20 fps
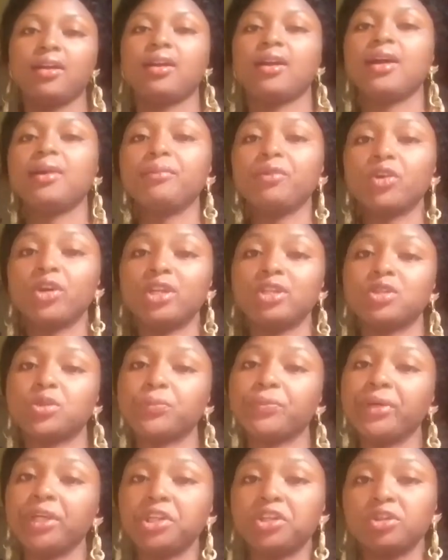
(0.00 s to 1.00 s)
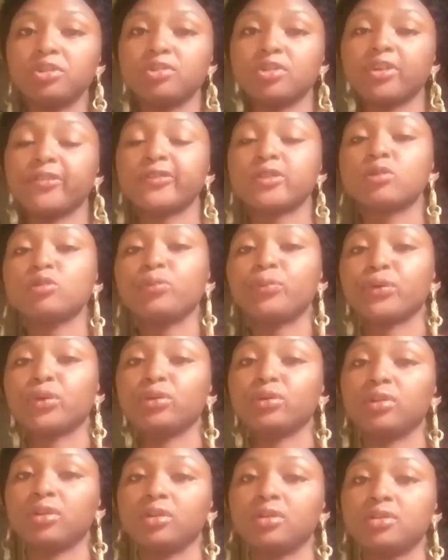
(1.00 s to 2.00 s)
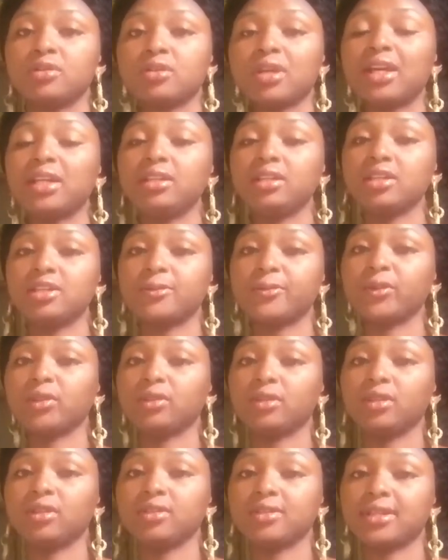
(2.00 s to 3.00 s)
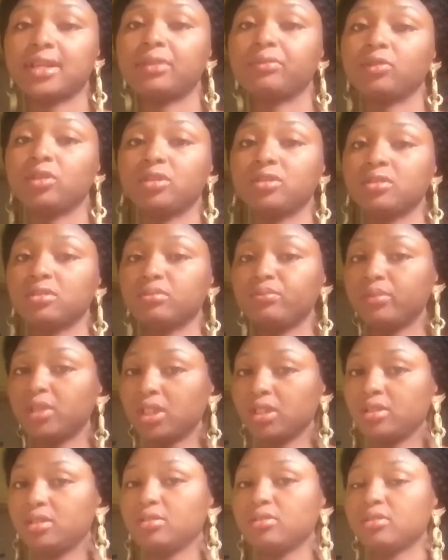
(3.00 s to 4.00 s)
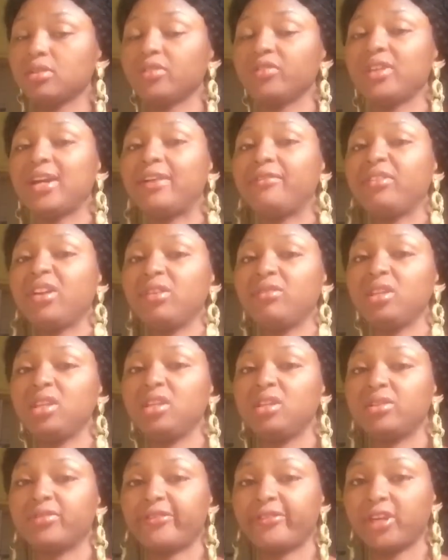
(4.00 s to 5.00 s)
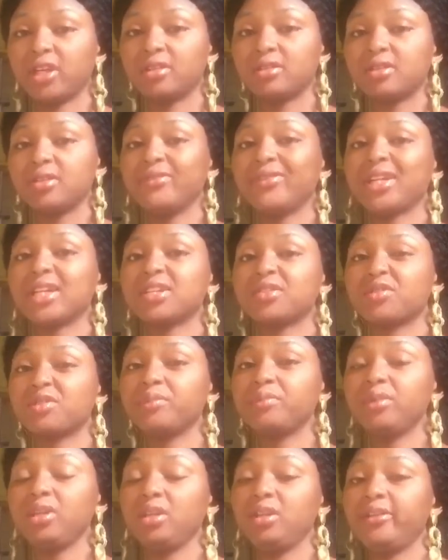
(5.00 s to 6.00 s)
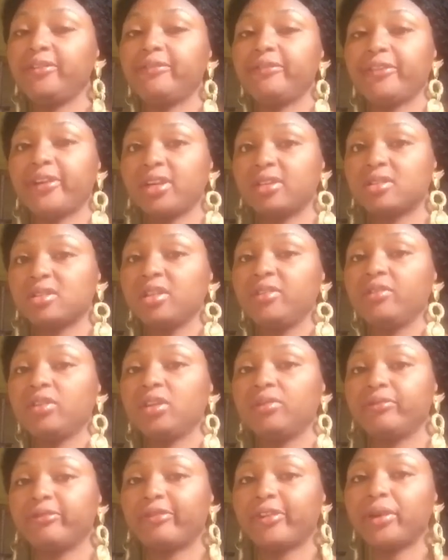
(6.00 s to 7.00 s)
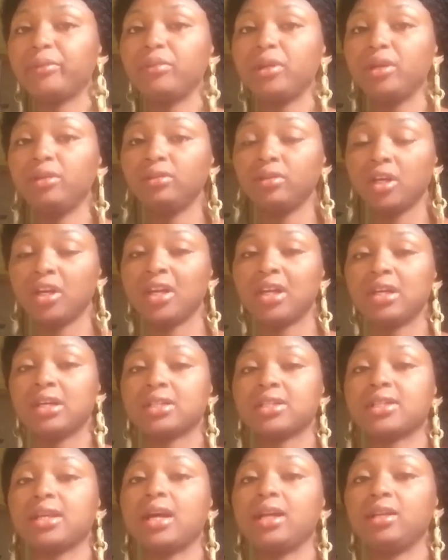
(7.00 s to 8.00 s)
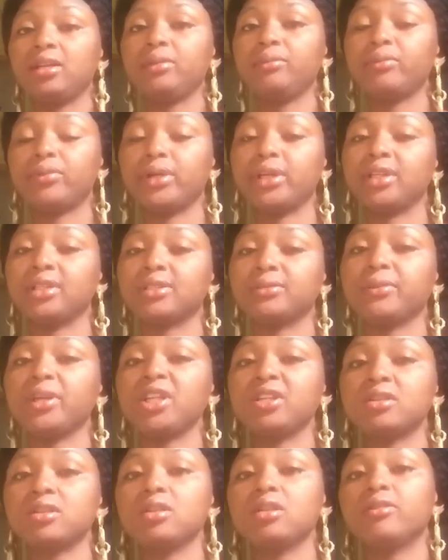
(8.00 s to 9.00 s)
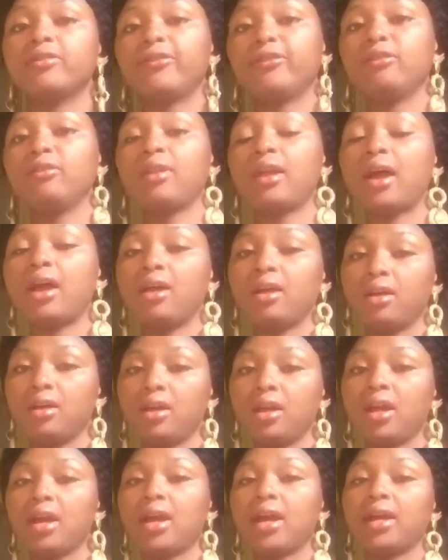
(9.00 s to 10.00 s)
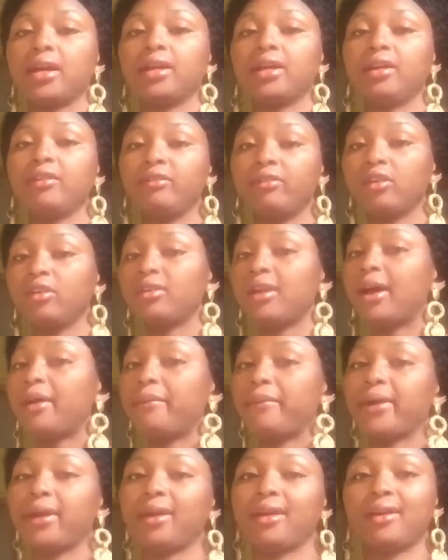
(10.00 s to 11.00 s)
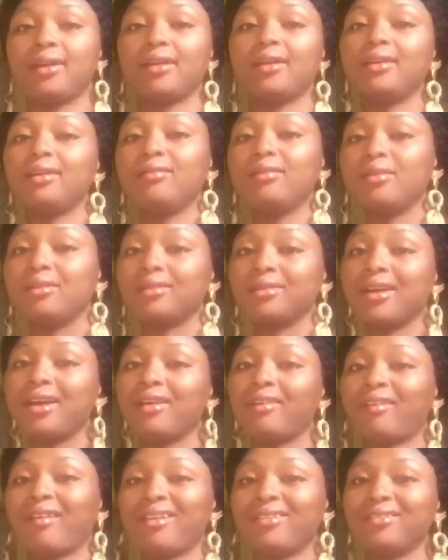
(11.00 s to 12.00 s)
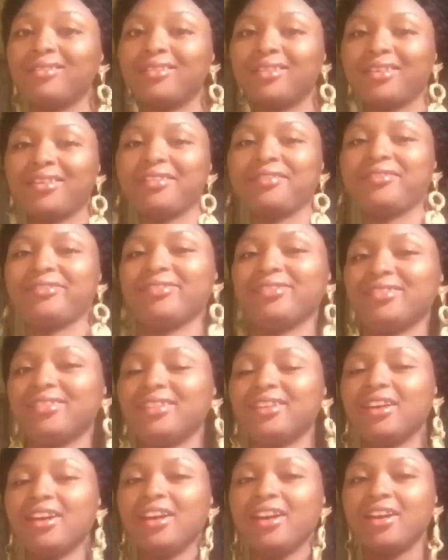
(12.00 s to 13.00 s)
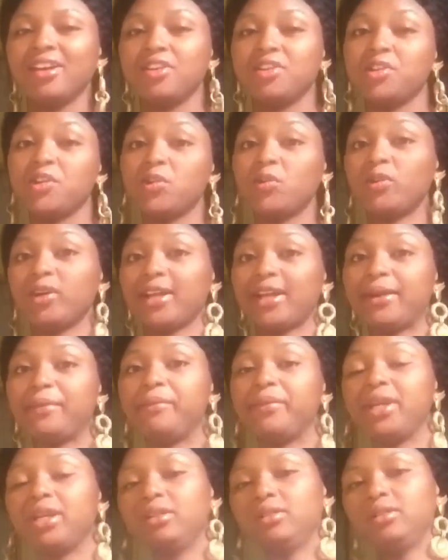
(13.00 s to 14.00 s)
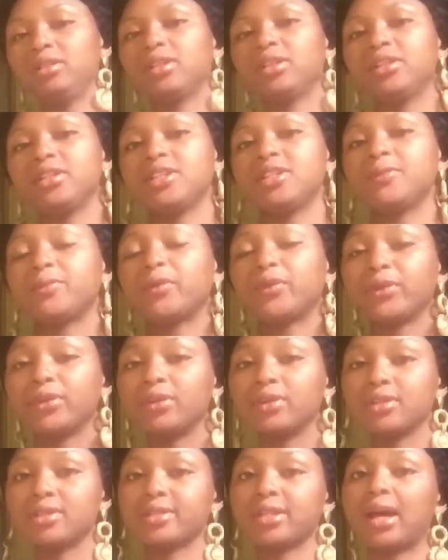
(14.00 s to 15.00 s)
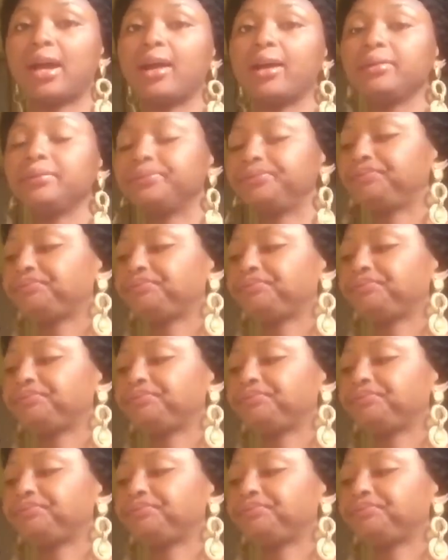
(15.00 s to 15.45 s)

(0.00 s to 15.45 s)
I'm going to make use of two products, and these products that I'm going to make use of, they are very effective, extremely effective in firming sagging breast, makes it fuller and give you that perky look that you are looking for. You know what I mean? These products are